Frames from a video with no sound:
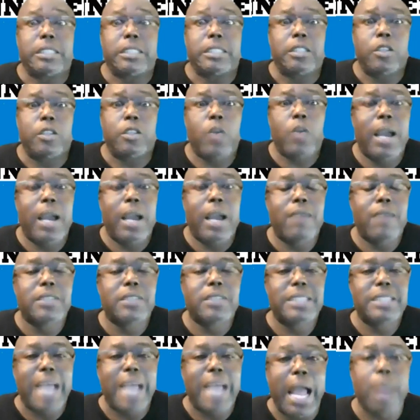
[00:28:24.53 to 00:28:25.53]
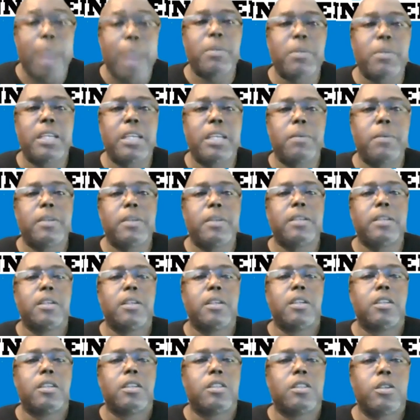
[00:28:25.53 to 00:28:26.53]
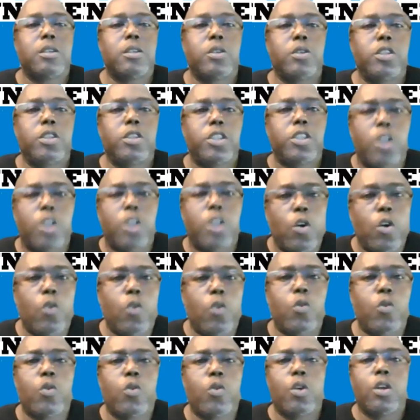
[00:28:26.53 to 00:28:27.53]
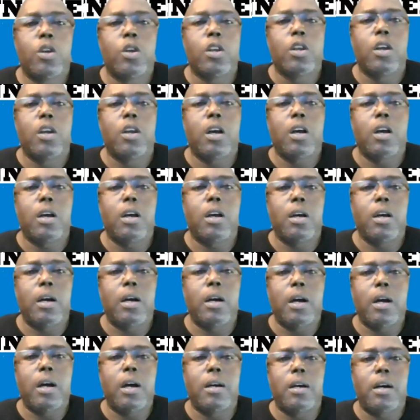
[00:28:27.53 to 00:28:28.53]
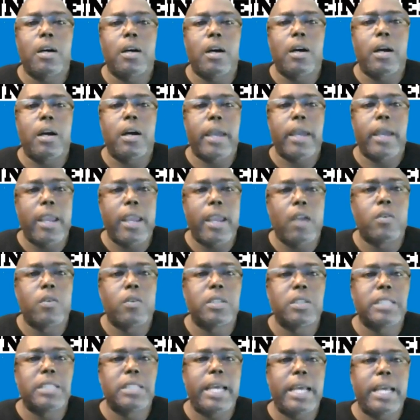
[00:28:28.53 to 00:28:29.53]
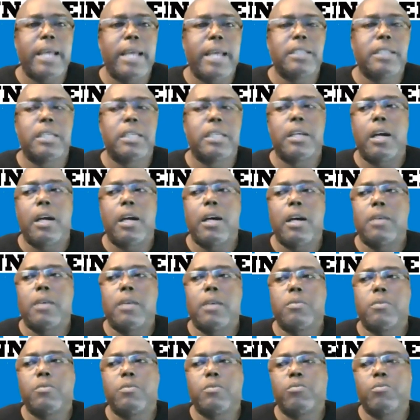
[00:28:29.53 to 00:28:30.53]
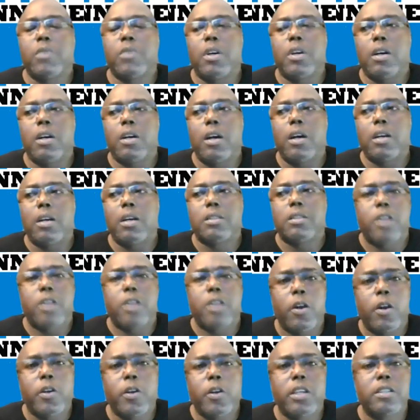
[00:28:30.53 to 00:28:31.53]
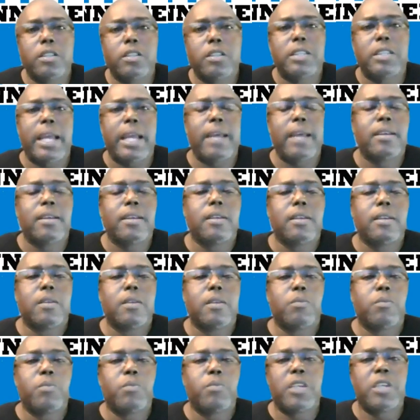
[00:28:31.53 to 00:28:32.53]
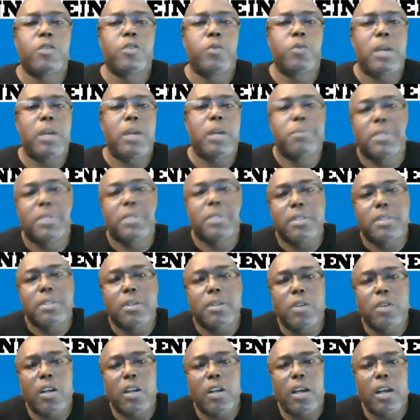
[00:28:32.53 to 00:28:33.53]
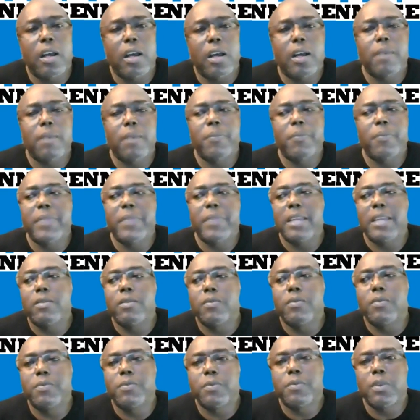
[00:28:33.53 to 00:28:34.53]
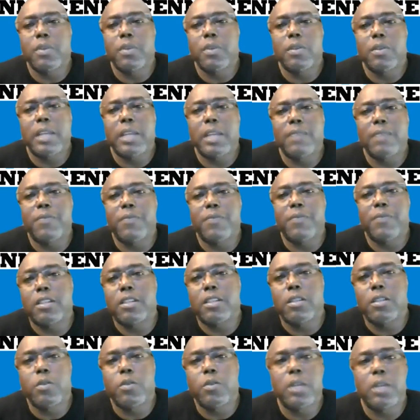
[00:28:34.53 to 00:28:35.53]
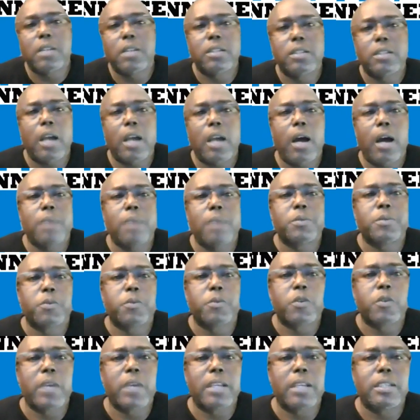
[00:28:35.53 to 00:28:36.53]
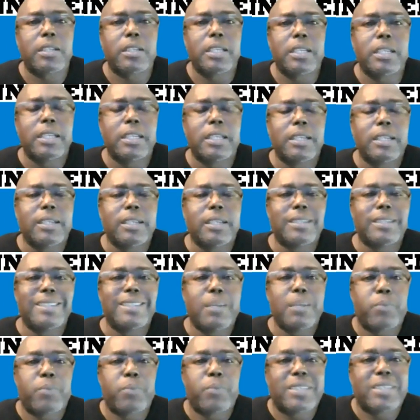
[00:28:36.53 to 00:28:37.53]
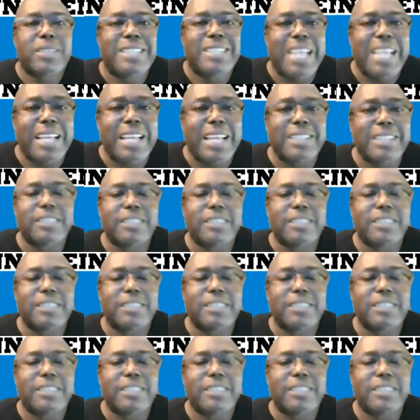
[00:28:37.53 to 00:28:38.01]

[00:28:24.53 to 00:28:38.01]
you have a time limit to show a error that attorneys that misrepresent didn't that failed to do their jobs correctly didn't present,